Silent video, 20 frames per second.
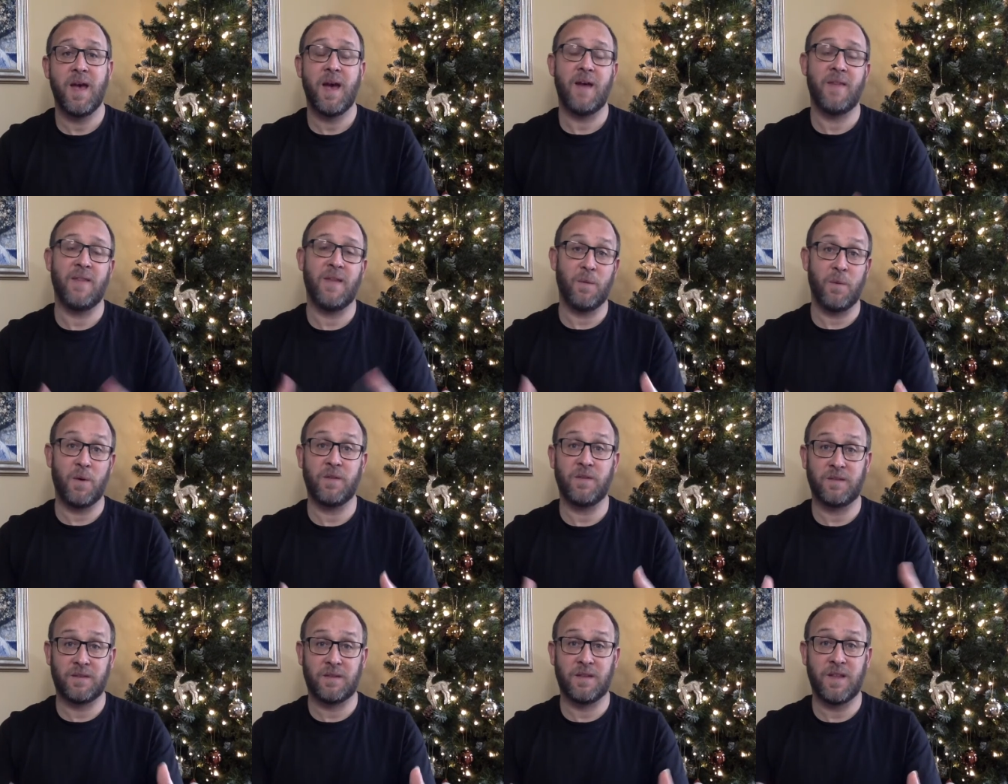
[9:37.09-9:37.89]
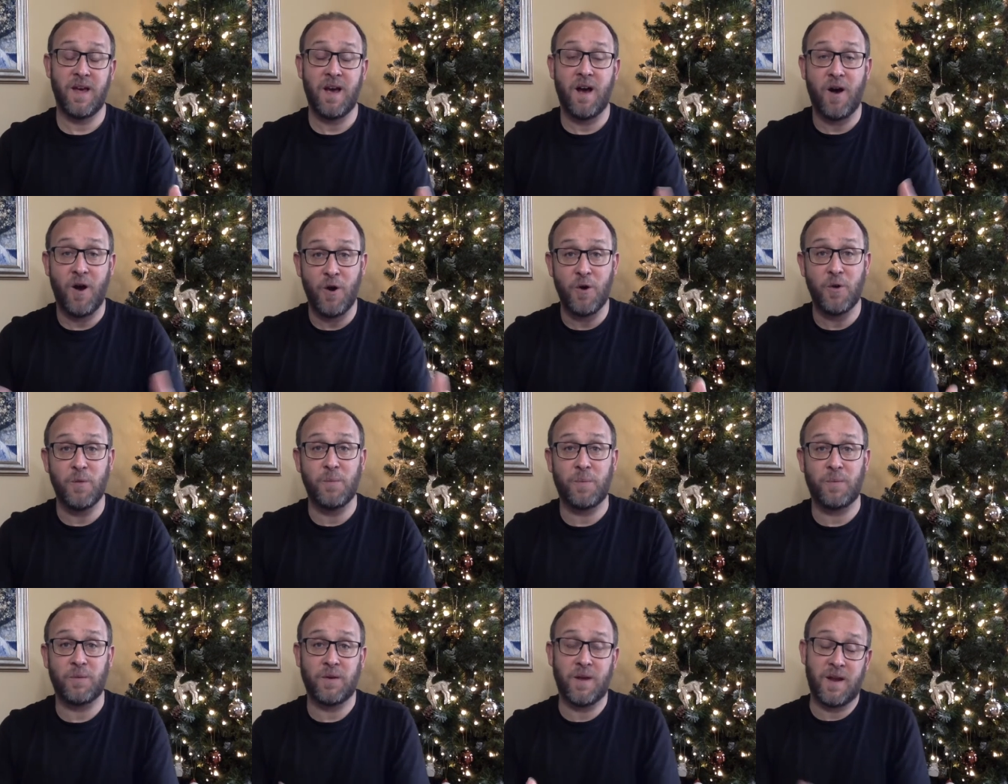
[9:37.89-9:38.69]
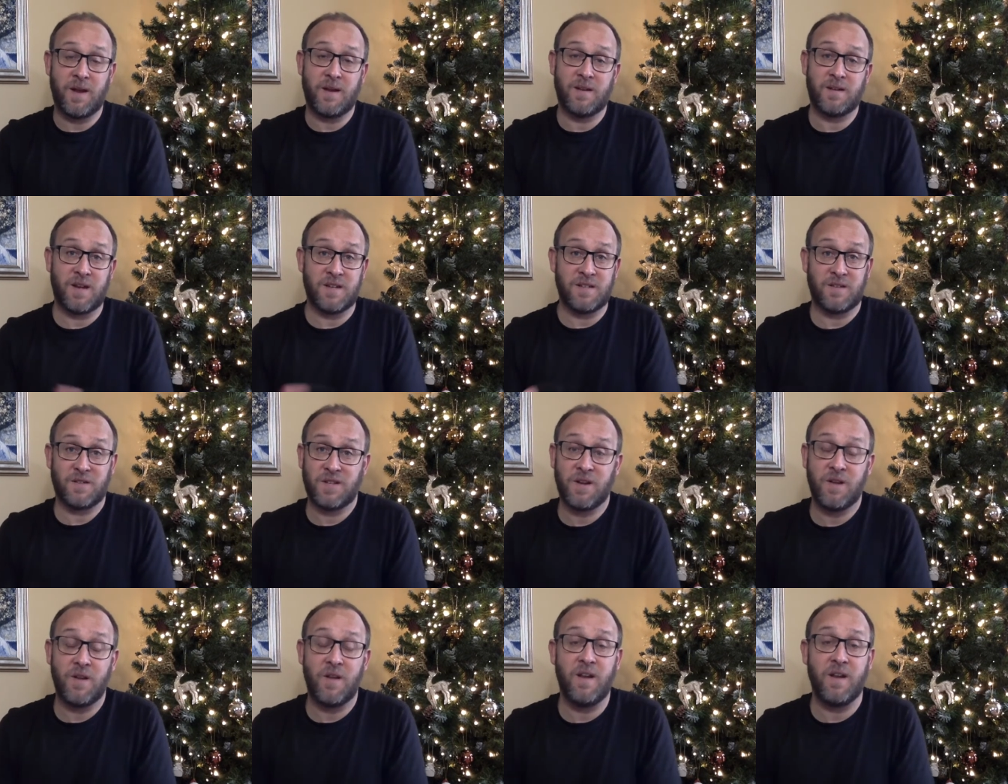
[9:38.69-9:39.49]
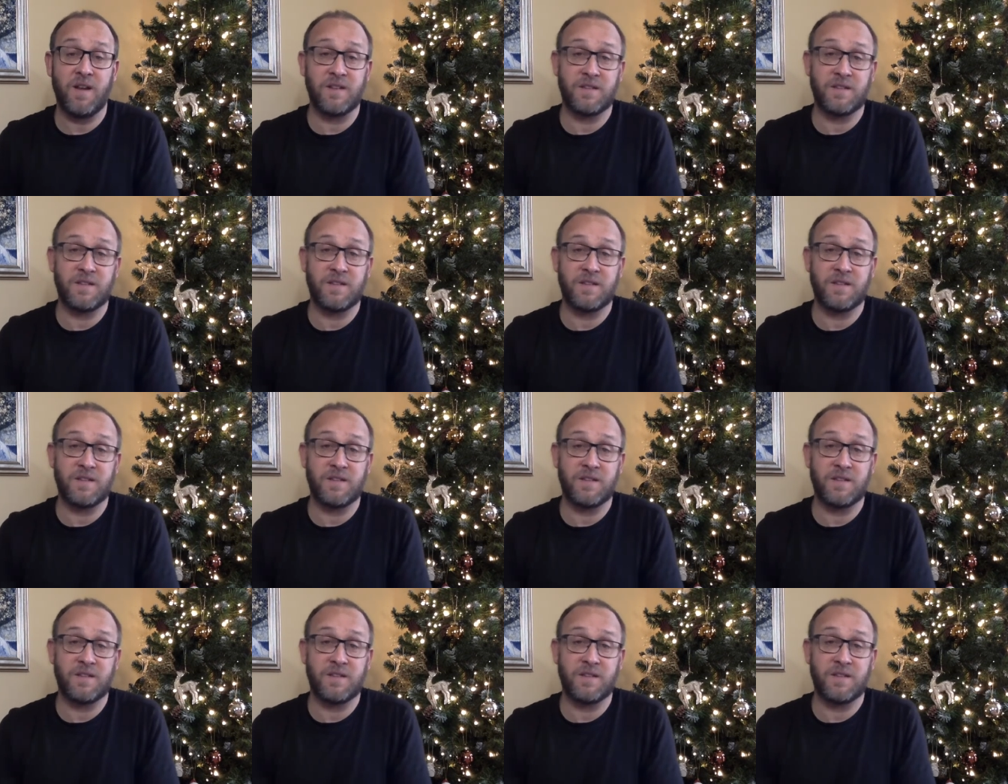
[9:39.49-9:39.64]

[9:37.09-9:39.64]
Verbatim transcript: And that word, their hope, as, as I said earlier,